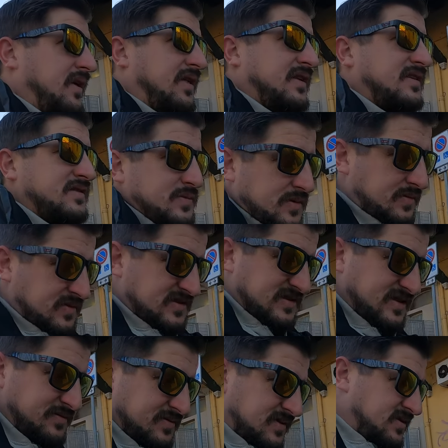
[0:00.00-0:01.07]
And there's people
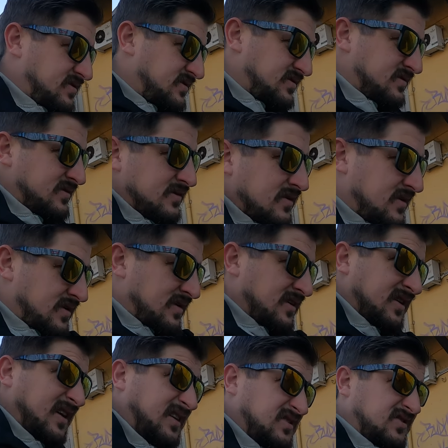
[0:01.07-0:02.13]
sleeping.
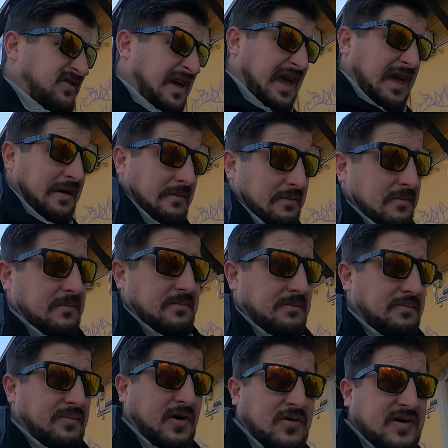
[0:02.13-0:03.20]
That's okay.
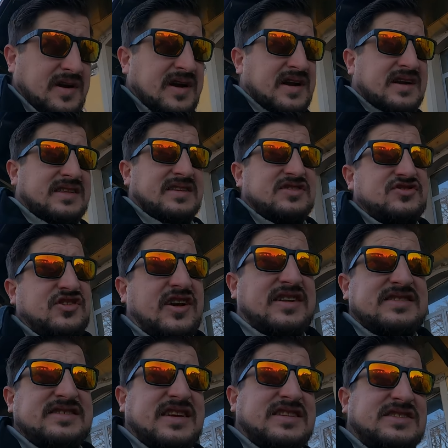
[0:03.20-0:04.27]
But we're here at the train
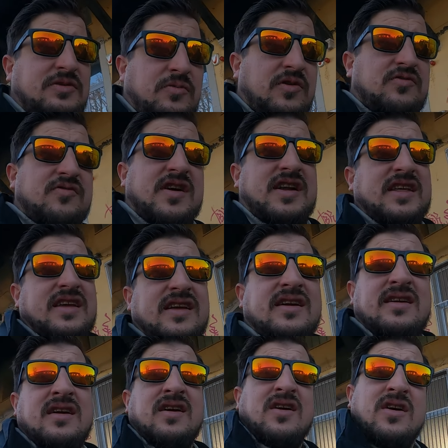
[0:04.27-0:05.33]
station, we're ready.
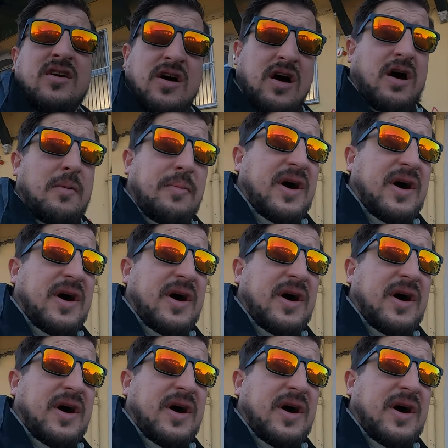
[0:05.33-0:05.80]
Oh,